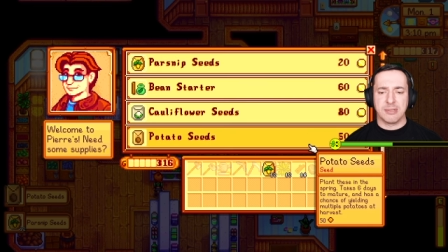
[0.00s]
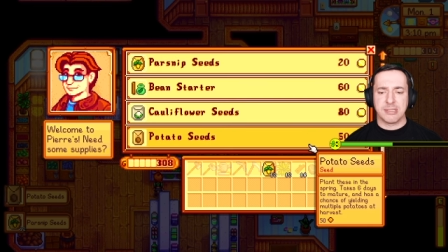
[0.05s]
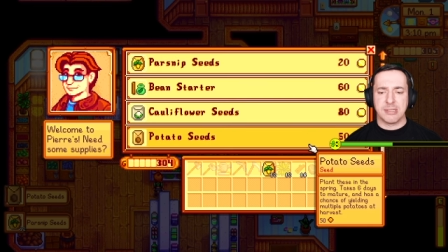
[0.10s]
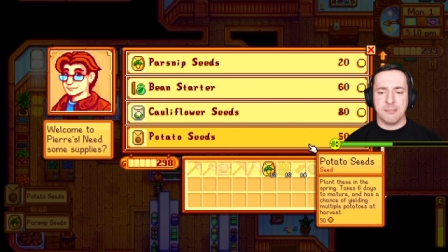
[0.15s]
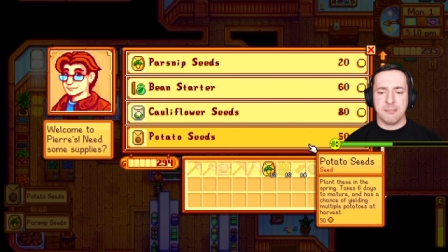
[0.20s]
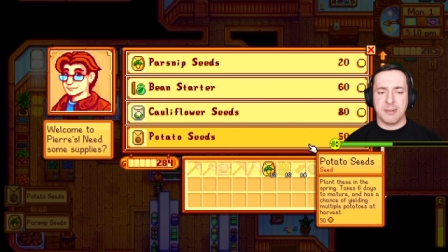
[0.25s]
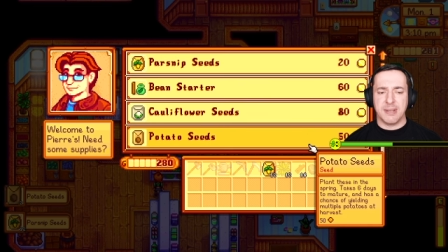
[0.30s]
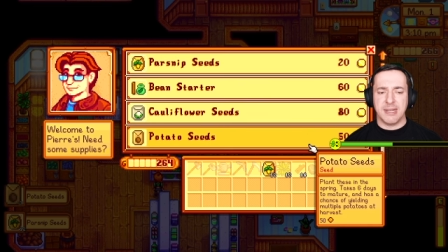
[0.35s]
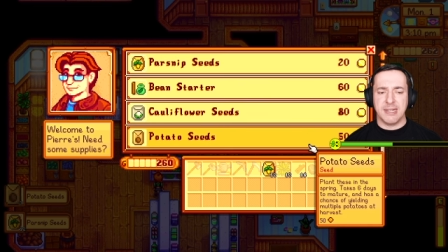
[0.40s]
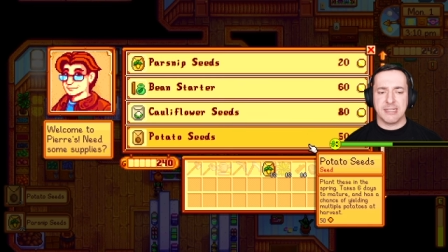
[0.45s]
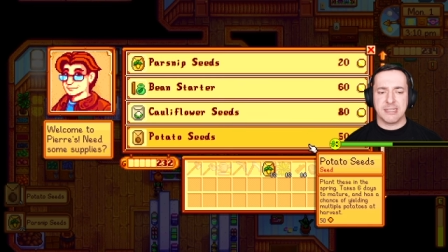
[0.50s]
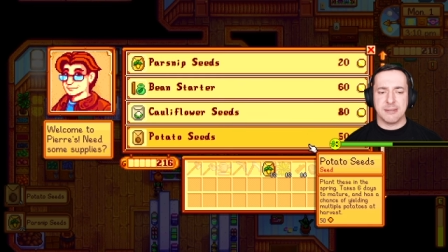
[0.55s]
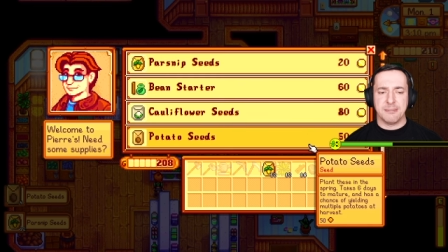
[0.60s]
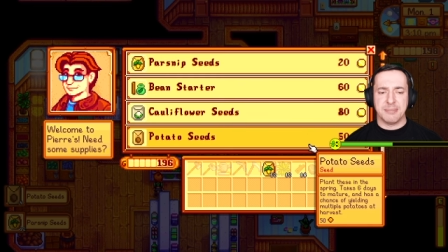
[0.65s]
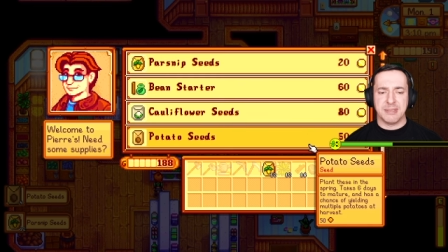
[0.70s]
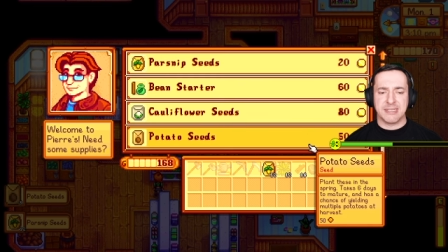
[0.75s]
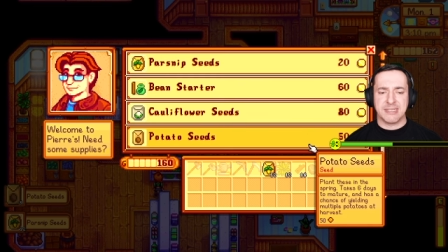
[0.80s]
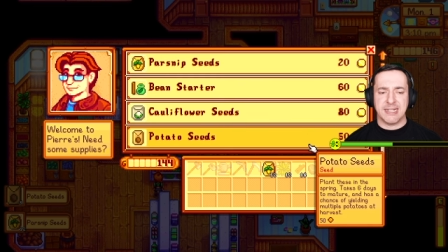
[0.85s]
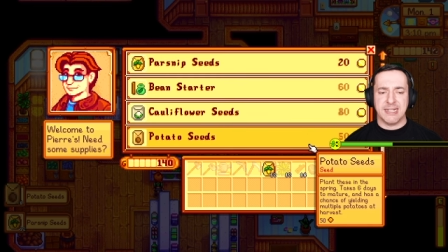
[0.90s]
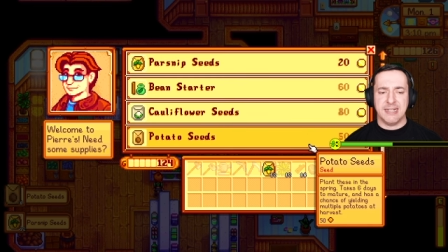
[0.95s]
also buy some
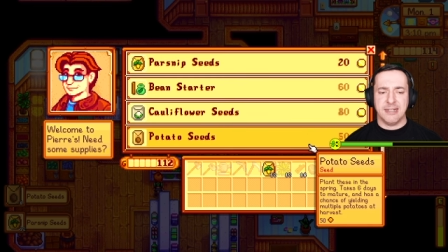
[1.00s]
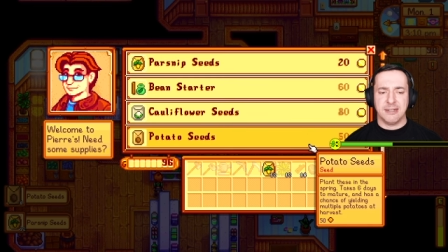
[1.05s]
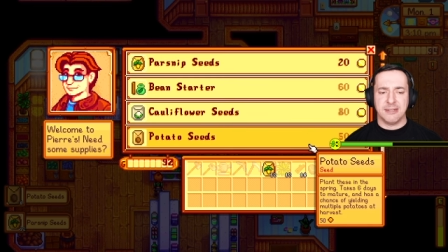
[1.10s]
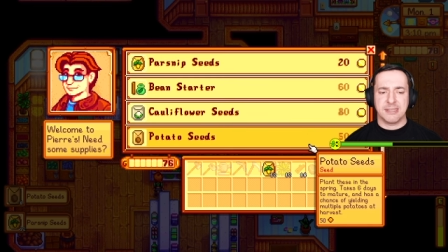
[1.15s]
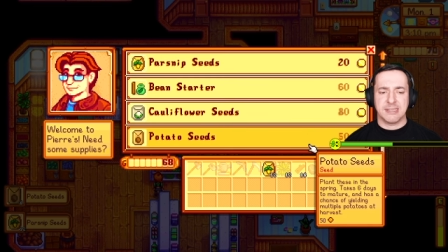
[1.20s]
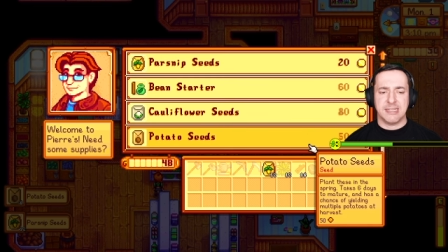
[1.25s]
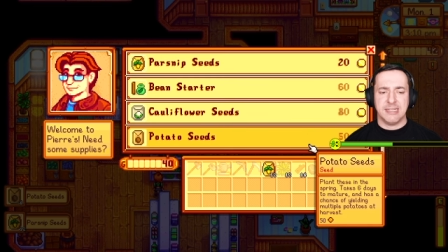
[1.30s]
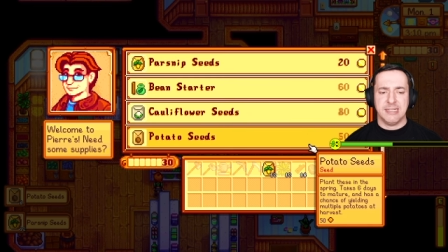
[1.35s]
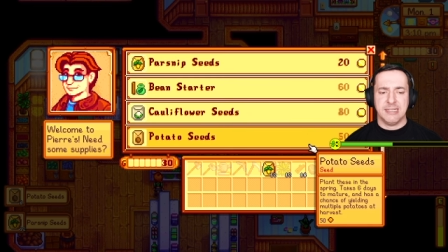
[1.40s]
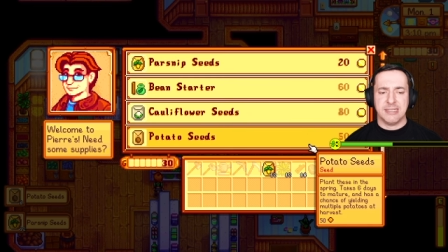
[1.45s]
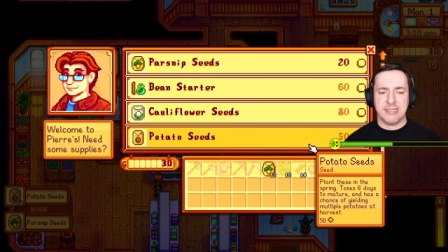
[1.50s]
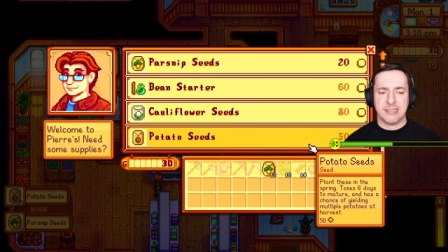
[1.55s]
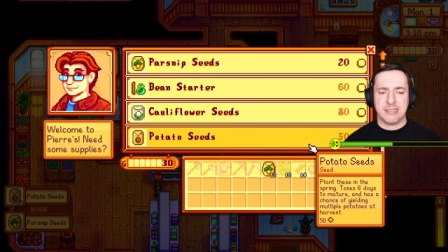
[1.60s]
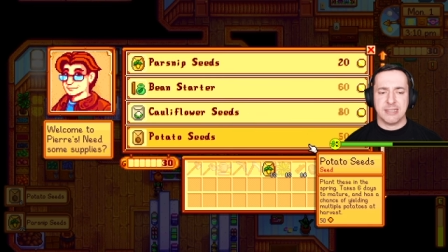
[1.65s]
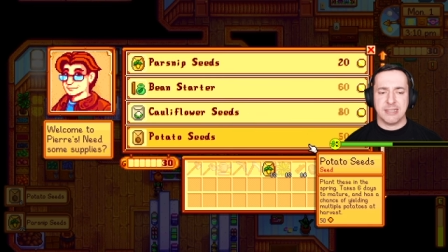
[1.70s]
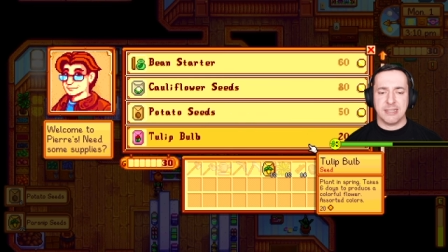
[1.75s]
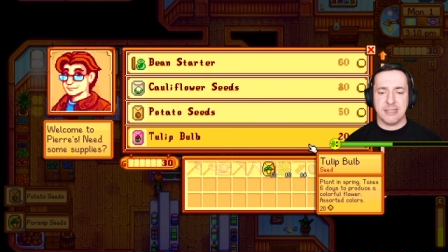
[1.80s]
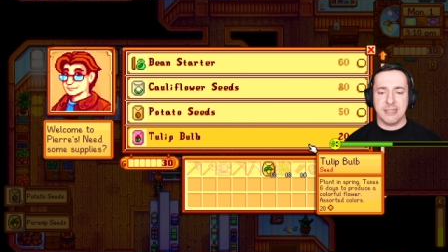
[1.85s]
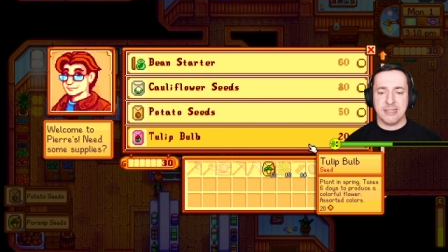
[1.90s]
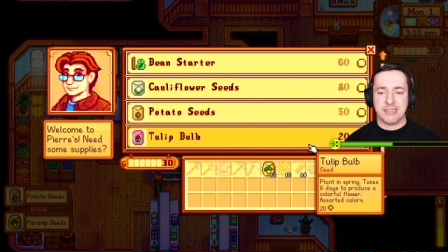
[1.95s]
potato
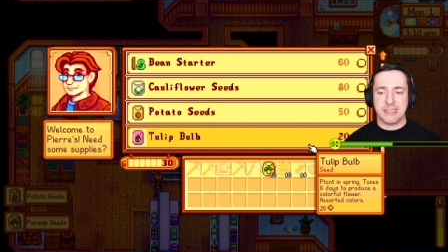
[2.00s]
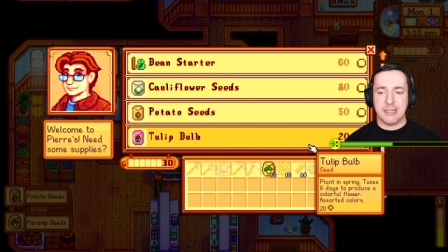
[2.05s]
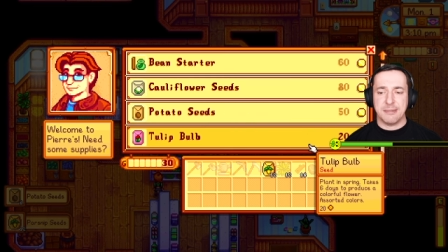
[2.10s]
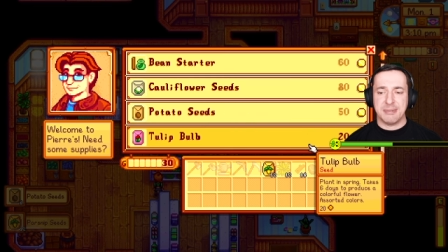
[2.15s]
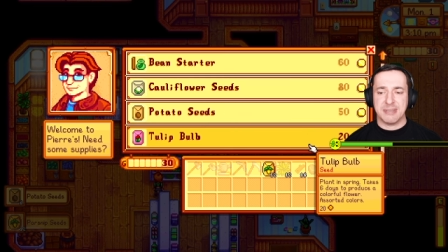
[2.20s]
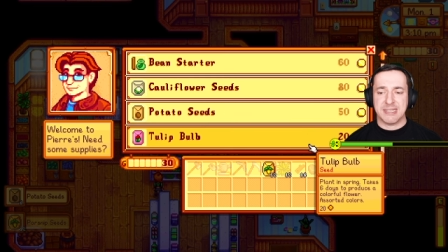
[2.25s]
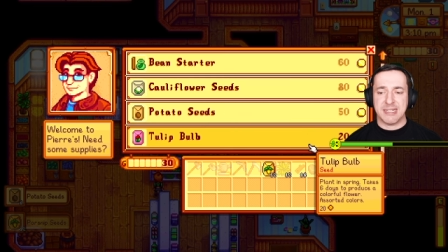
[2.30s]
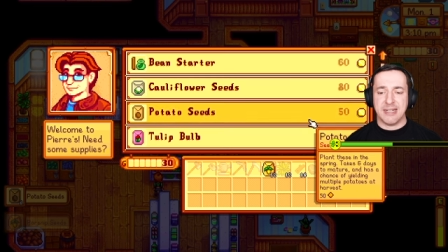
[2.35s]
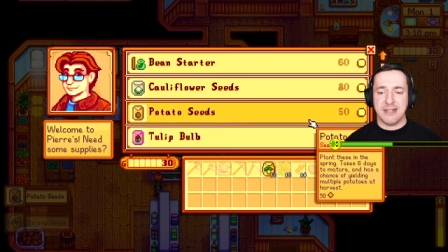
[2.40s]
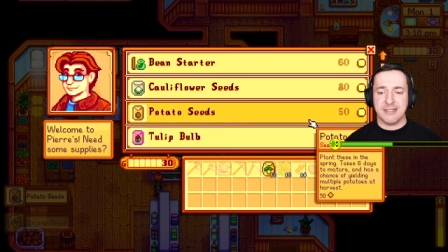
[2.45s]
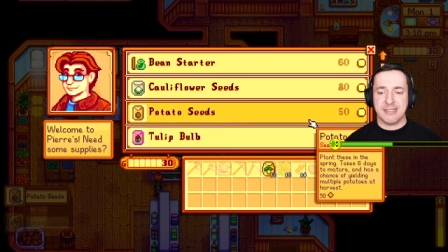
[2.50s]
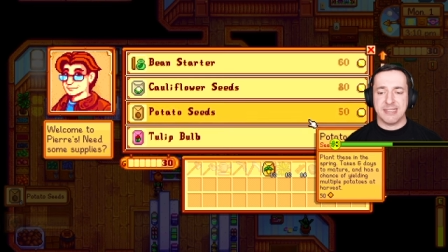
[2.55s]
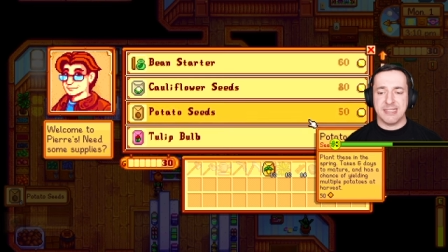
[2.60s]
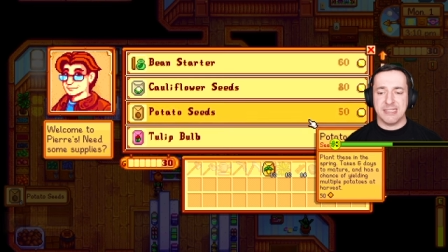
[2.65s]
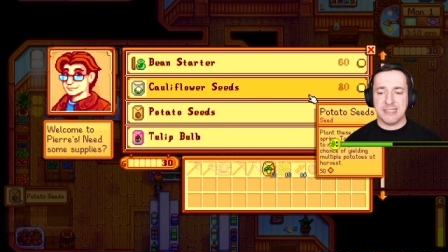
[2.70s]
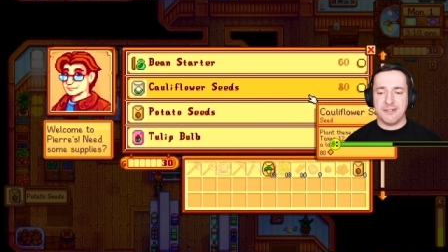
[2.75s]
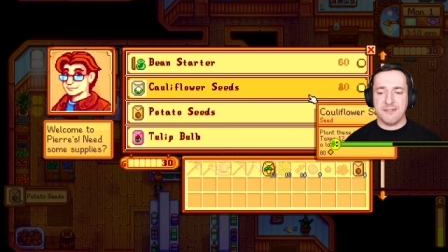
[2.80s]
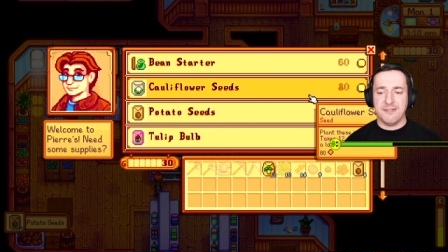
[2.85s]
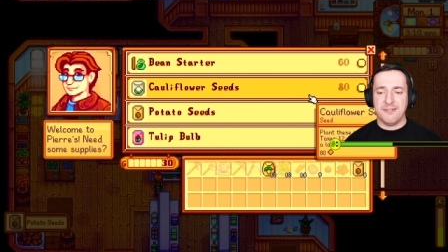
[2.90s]
seeds. You can see potato seeds are